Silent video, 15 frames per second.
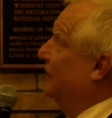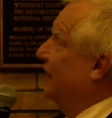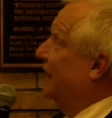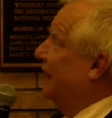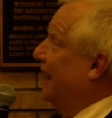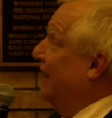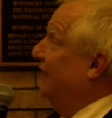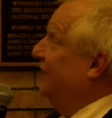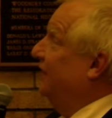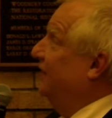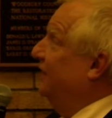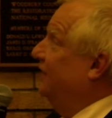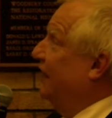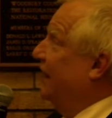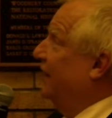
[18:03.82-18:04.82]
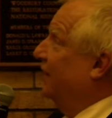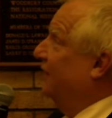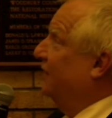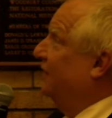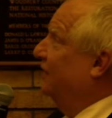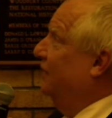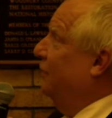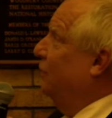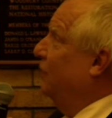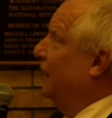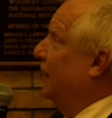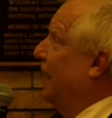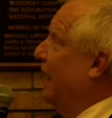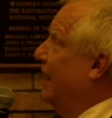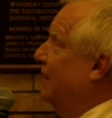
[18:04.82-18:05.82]
the lights and darks of human
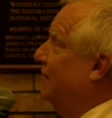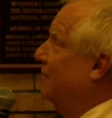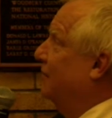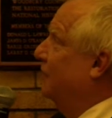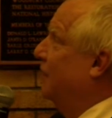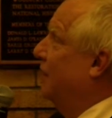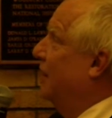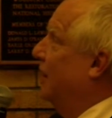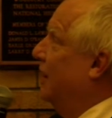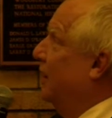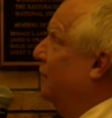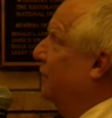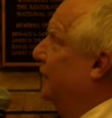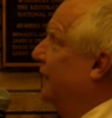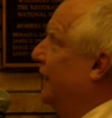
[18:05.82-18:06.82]
life, with